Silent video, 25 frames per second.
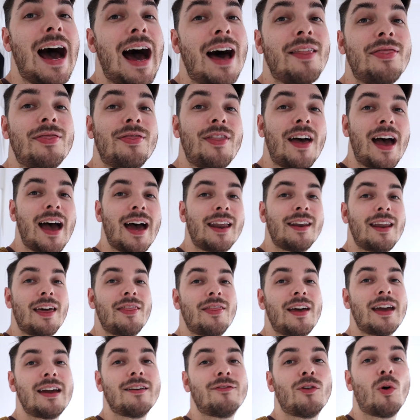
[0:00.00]
And then
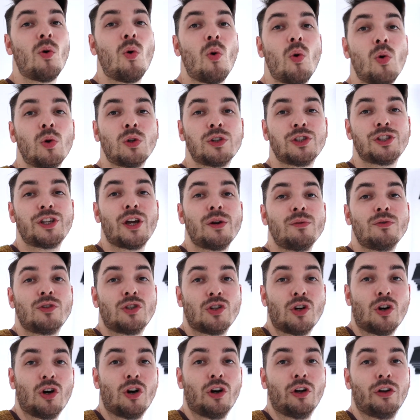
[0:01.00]
they've also
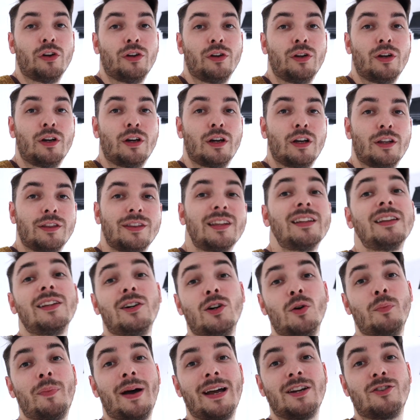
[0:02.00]
done the
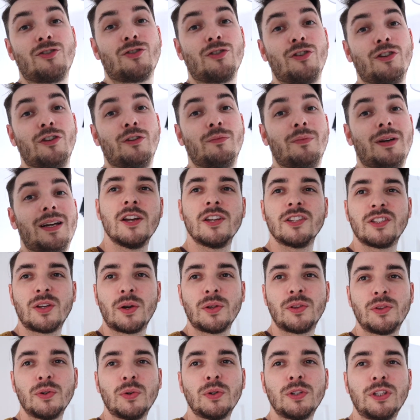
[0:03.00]
little bedroom. So I
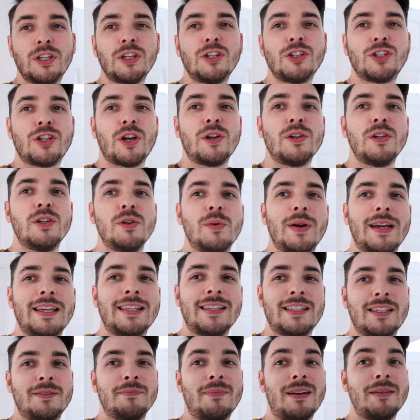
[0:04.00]
thought I'd show you
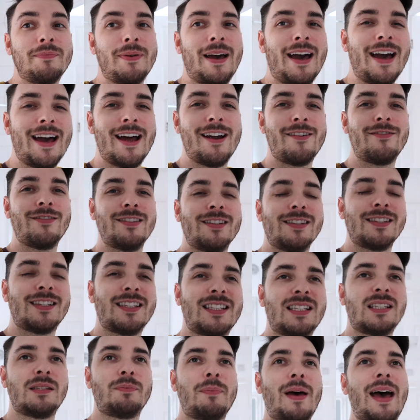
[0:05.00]
into my parents'
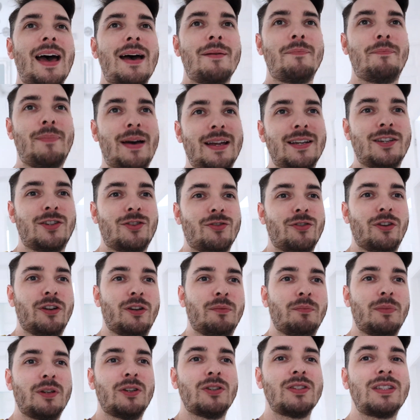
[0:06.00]
spare bedroom,
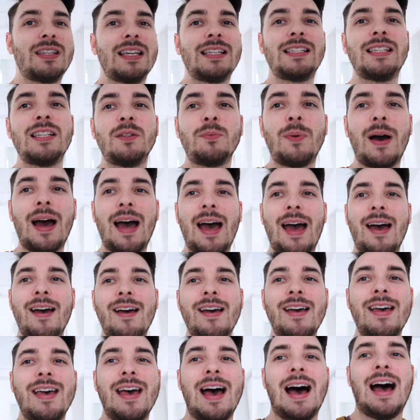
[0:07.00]
because this is where
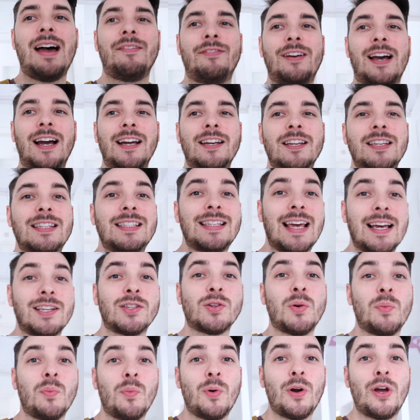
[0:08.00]
I've kind of set
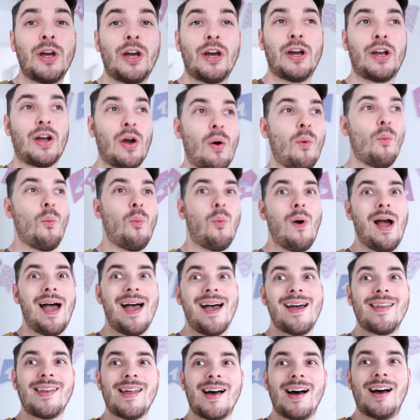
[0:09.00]
up work
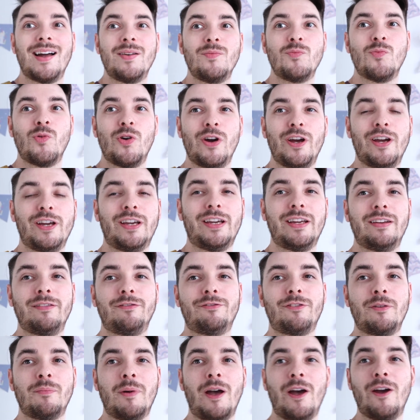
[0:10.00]
when I'm working
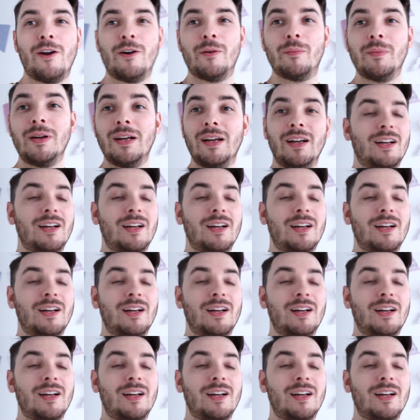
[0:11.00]
from home.